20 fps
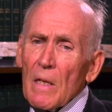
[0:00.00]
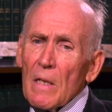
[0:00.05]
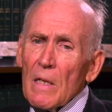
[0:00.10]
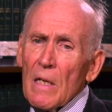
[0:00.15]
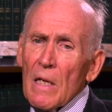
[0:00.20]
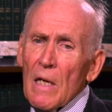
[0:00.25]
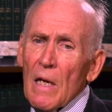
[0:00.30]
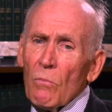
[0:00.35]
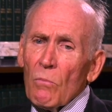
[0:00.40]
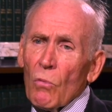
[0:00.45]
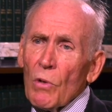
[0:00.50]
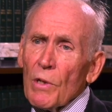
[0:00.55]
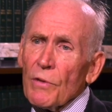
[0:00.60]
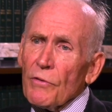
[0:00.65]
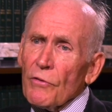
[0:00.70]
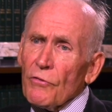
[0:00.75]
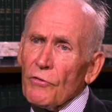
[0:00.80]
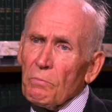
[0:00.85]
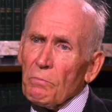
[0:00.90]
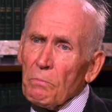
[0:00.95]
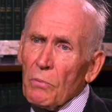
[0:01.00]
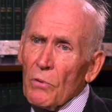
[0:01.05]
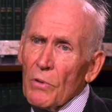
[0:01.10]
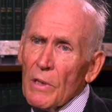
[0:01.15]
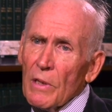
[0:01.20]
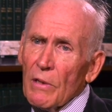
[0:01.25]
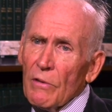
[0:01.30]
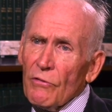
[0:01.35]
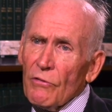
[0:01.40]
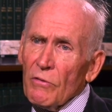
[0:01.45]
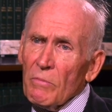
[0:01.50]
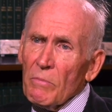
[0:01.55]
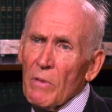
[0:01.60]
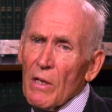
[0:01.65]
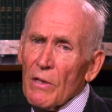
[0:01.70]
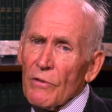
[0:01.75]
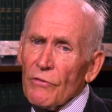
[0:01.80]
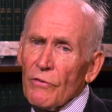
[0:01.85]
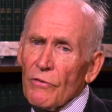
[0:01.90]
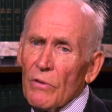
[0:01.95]
went the spring
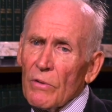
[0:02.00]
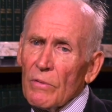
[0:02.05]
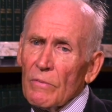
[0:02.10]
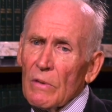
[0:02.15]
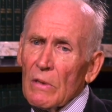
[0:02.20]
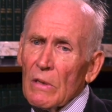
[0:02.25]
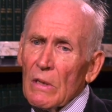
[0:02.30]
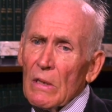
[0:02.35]
semester,